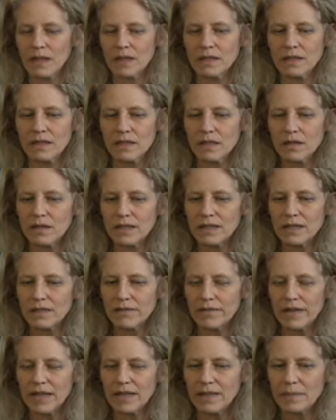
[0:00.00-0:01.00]
So in
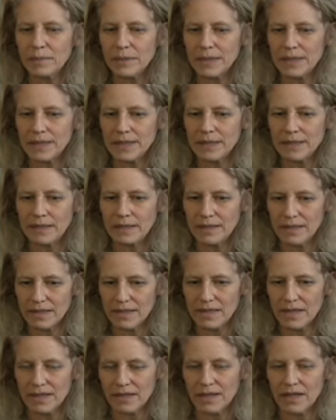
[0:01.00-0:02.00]
developing
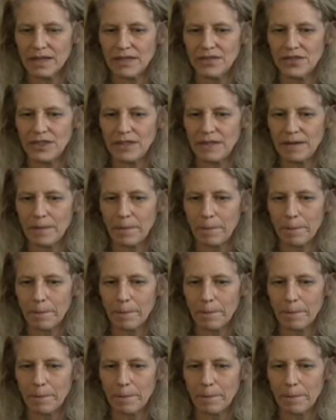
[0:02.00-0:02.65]
this technology,